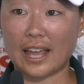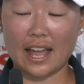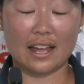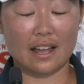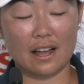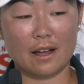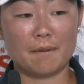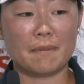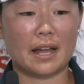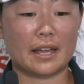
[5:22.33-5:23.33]

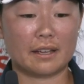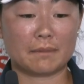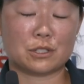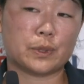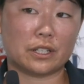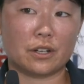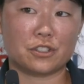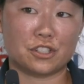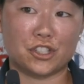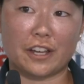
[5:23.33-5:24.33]
Yeah, my swing
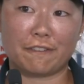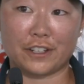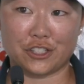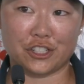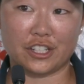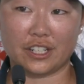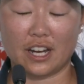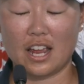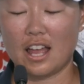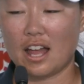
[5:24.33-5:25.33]
coach is Jeff Fisher.
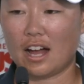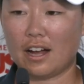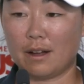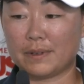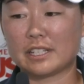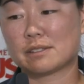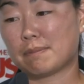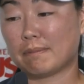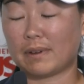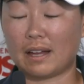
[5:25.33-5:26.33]
He's
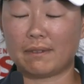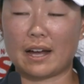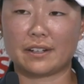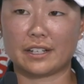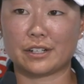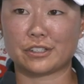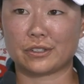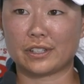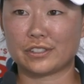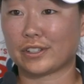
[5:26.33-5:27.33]
out in
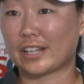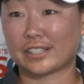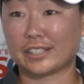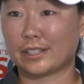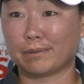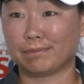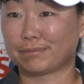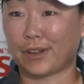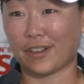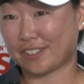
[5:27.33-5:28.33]
Arizona, so I see him
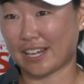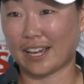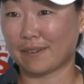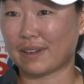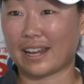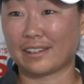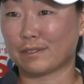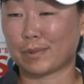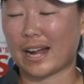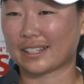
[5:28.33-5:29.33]
all the time, and I
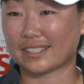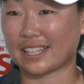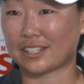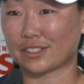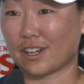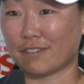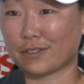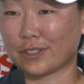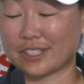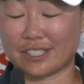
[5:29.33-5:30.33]
even practice at his
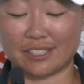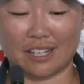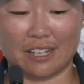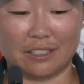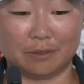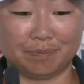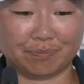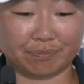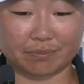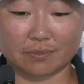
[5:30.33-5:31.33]
golf course
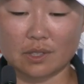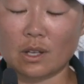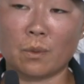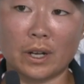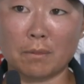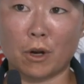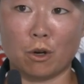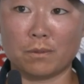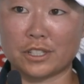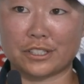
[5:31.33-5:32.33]
when I'm
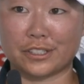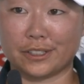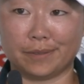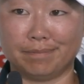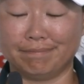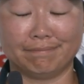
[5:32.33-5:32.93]
home just to